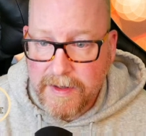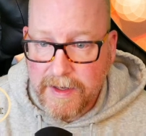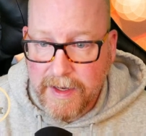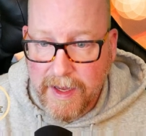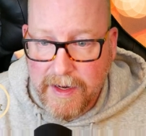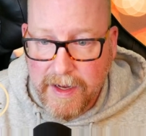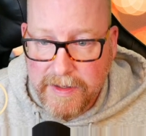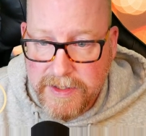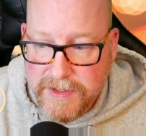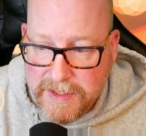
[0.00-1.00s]

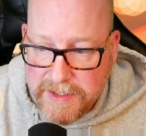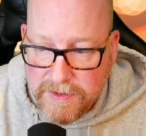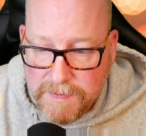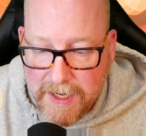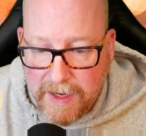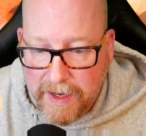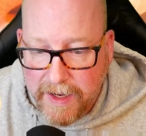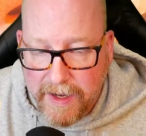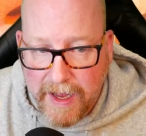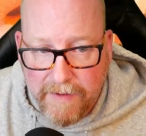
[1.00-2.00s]
And just excuse me
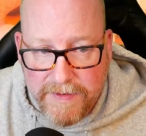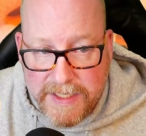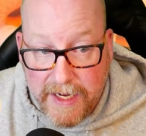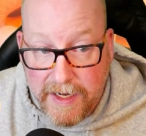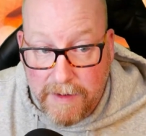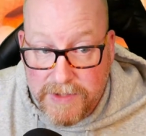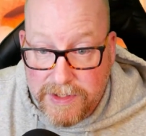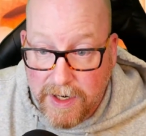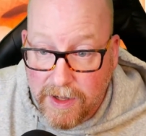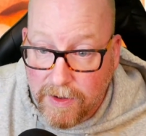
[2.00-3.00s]
half a second. I'm
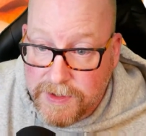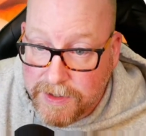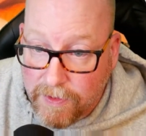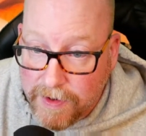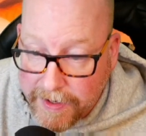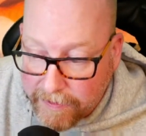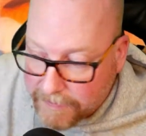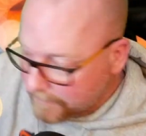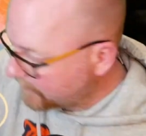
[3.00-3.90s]
just going to close the door here.